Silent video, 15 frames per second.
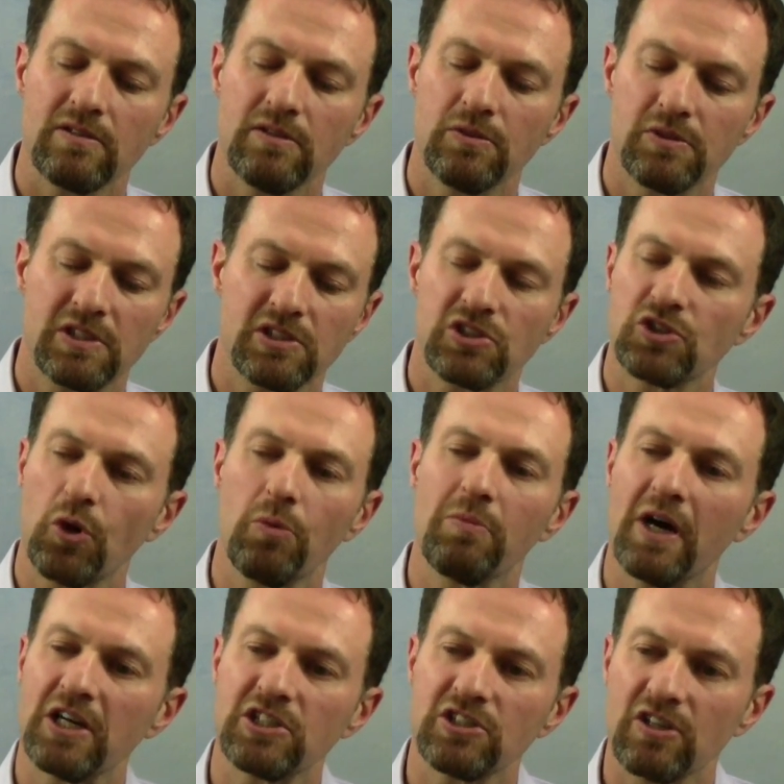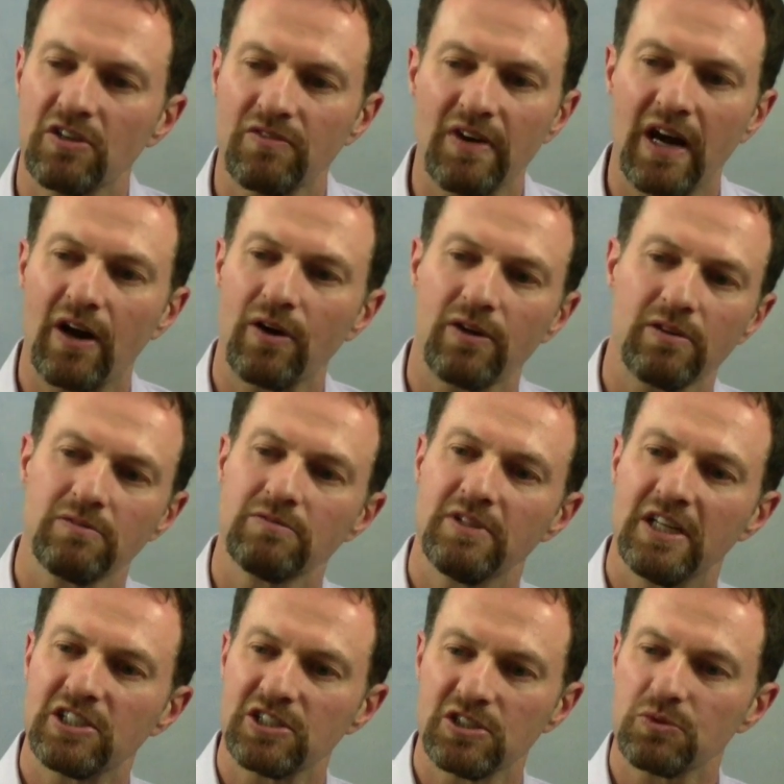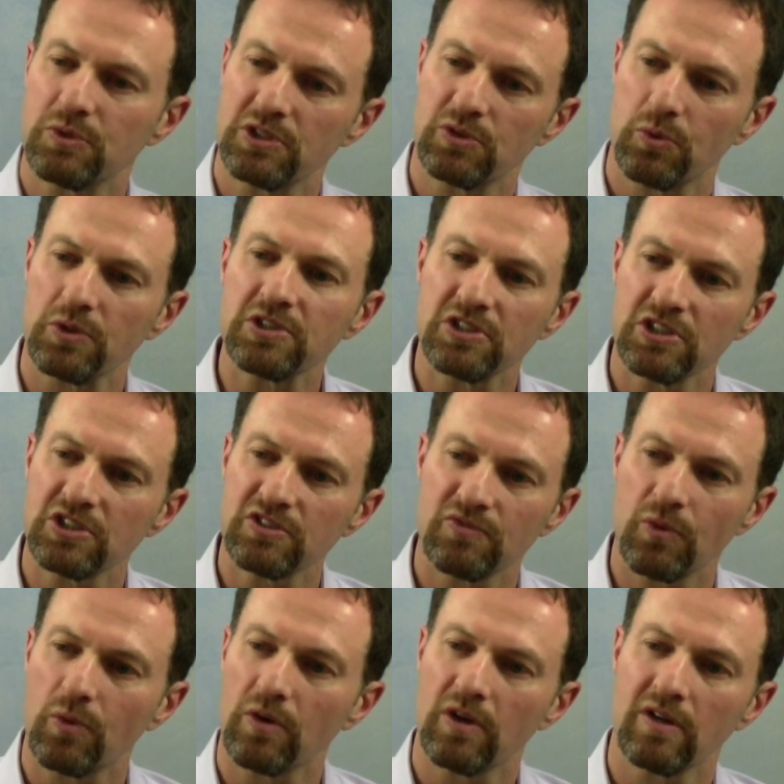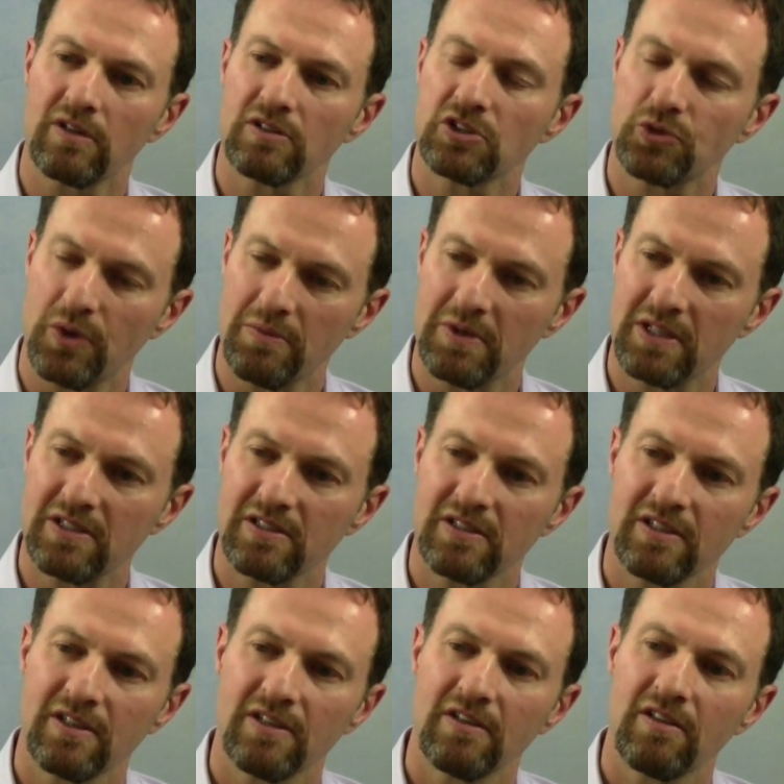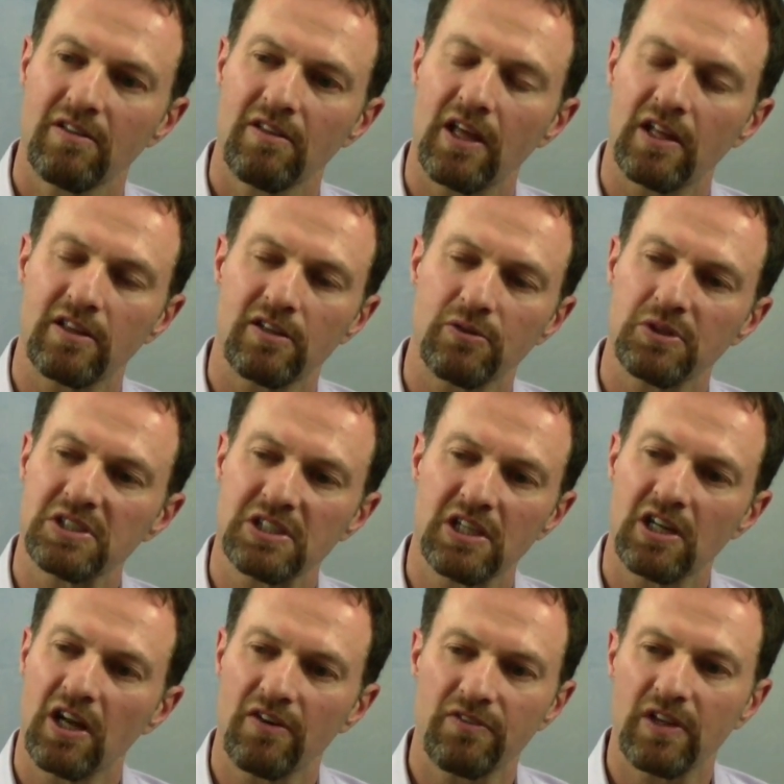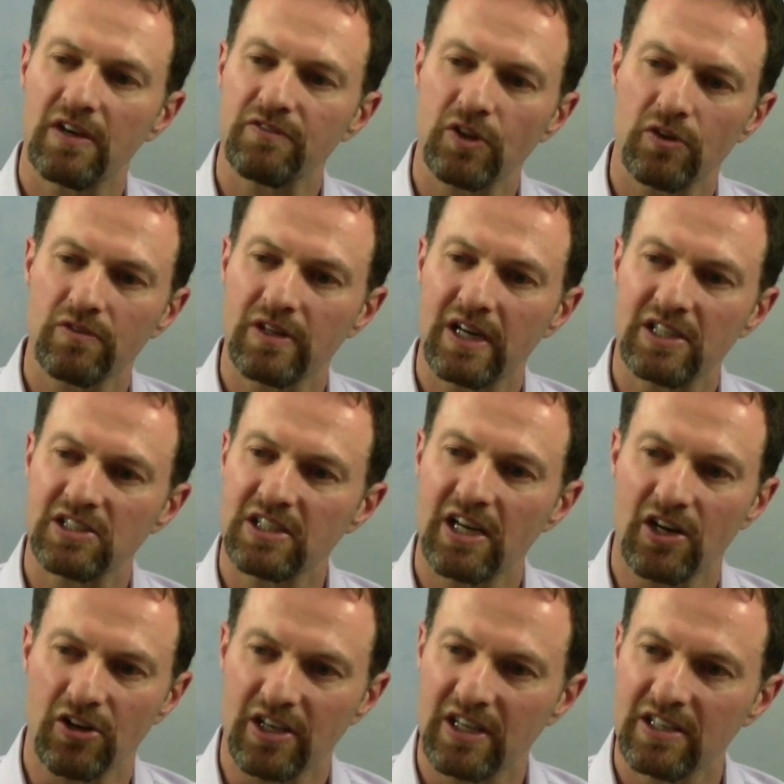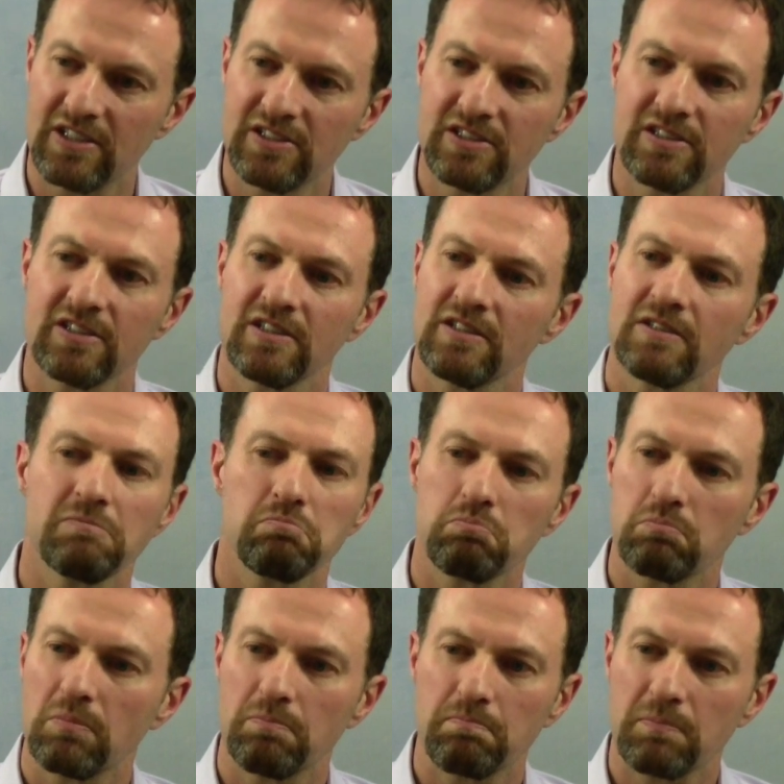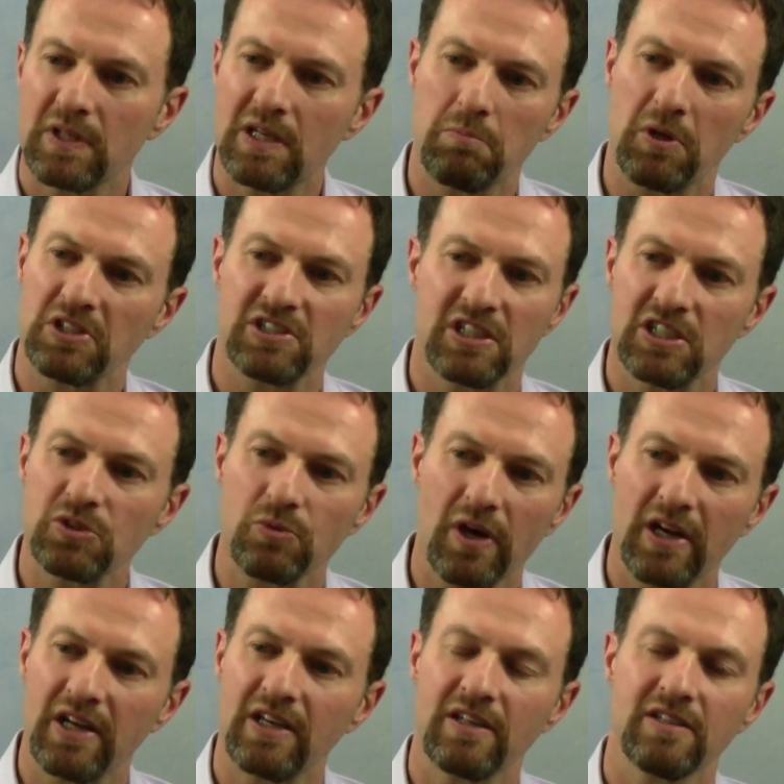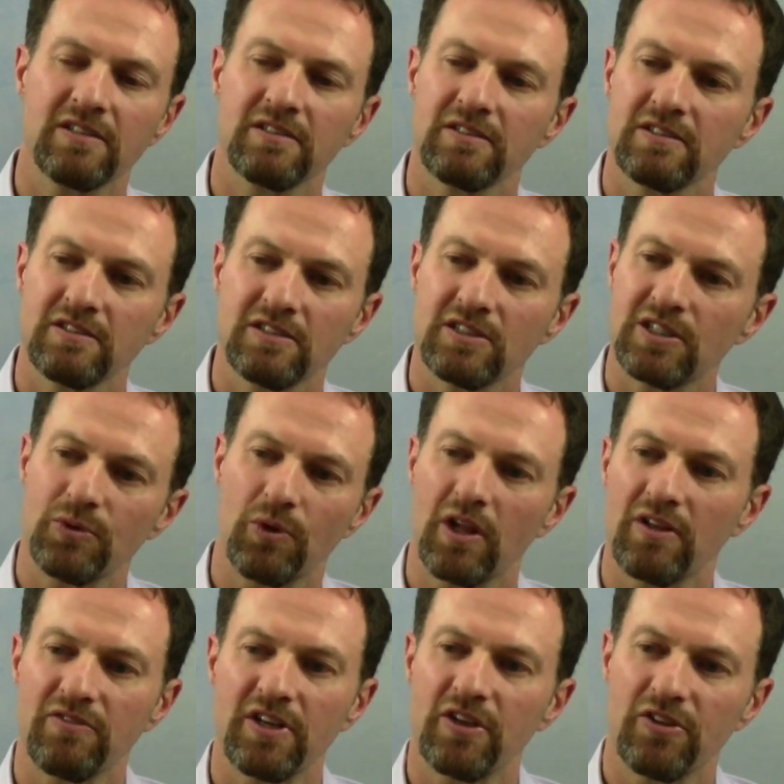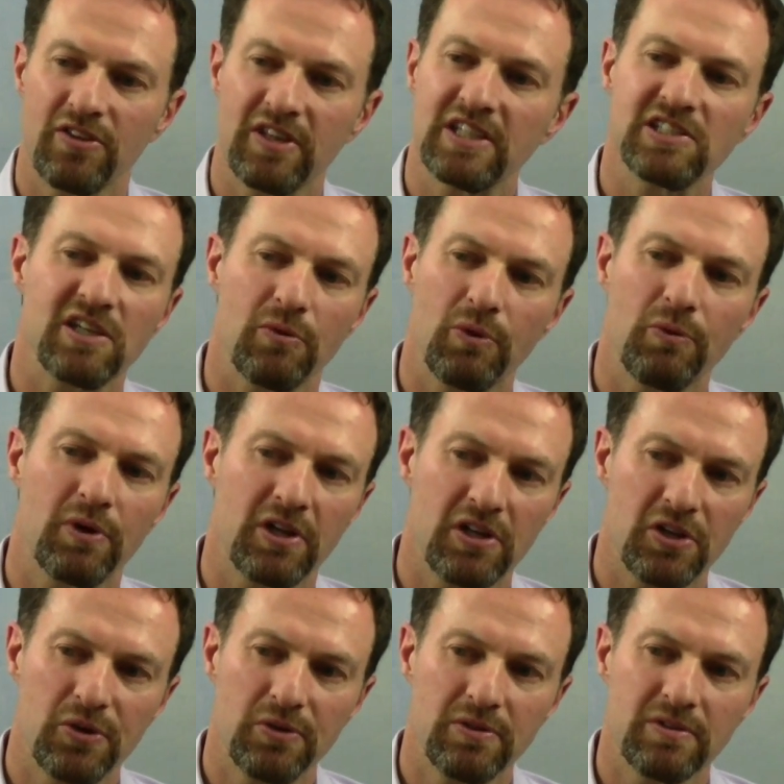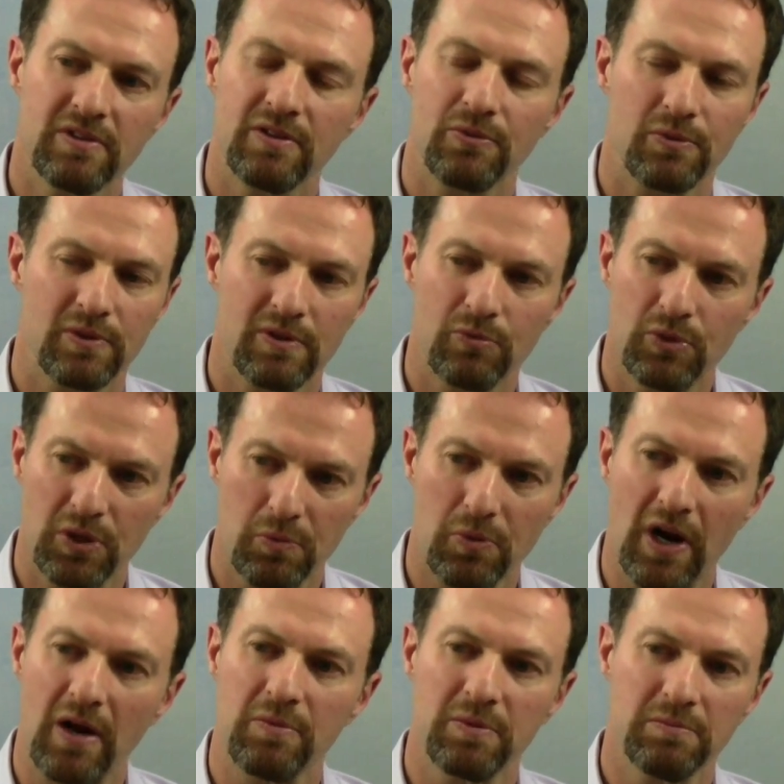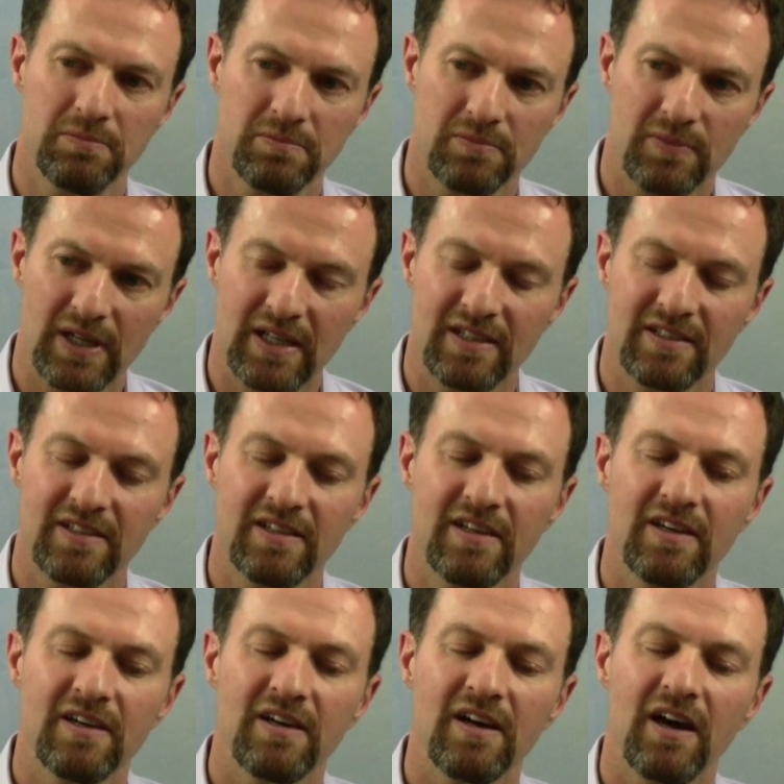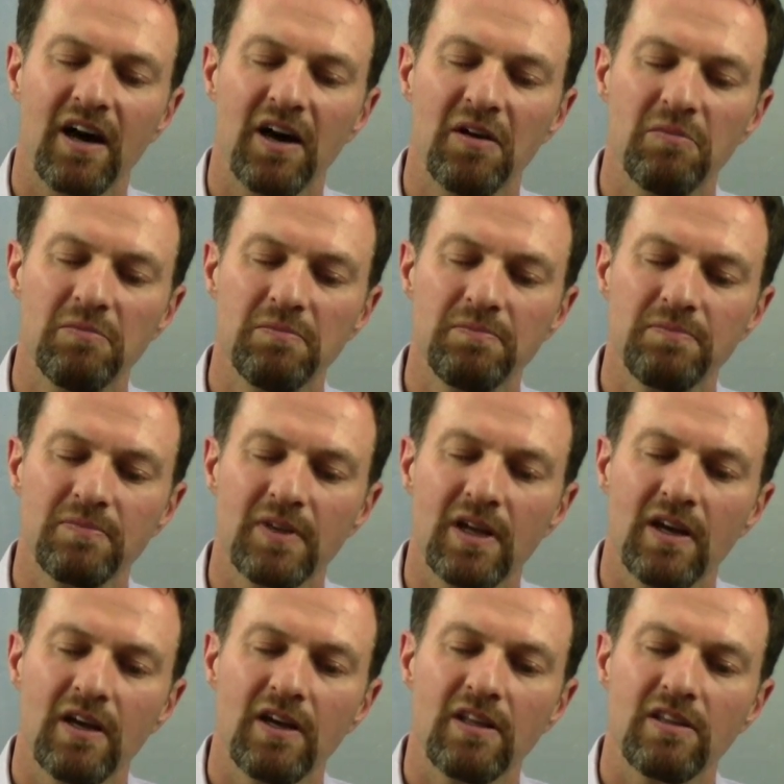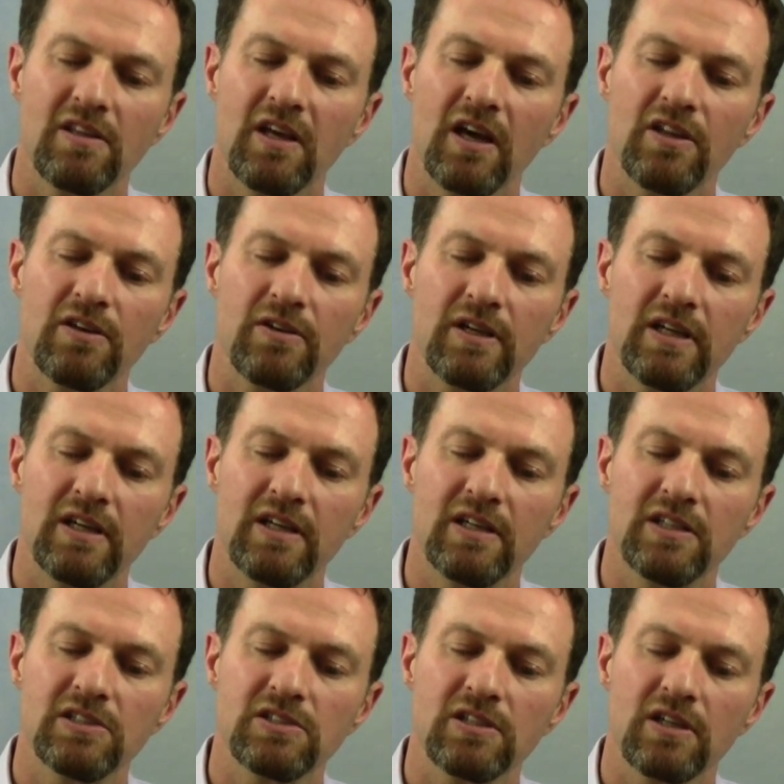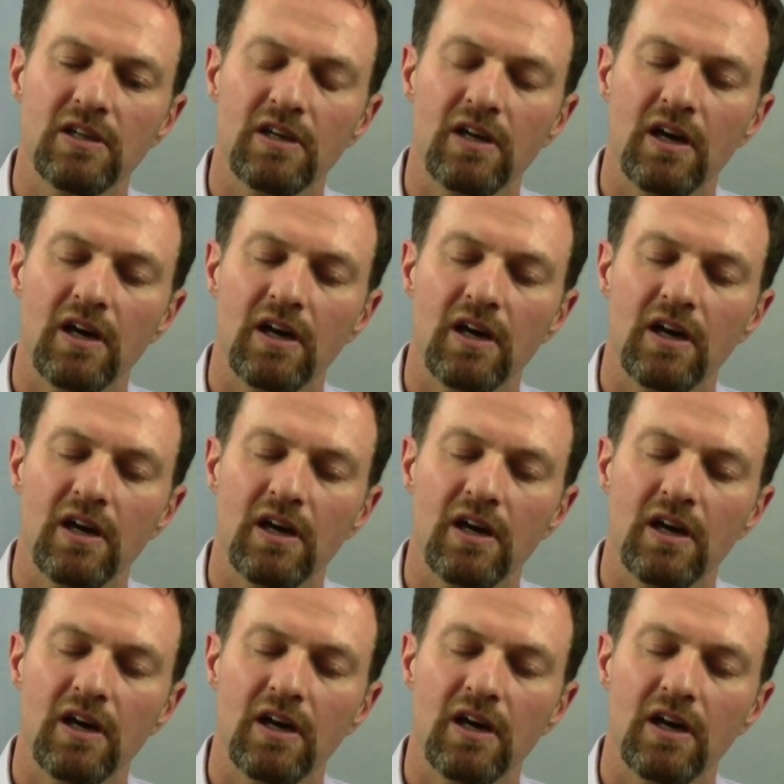using so much of our nation's resources for treatment that there isn't enough left over to educate our kids, keep our cities running, do all of the other things that we want to do? Real problem, right? The other is,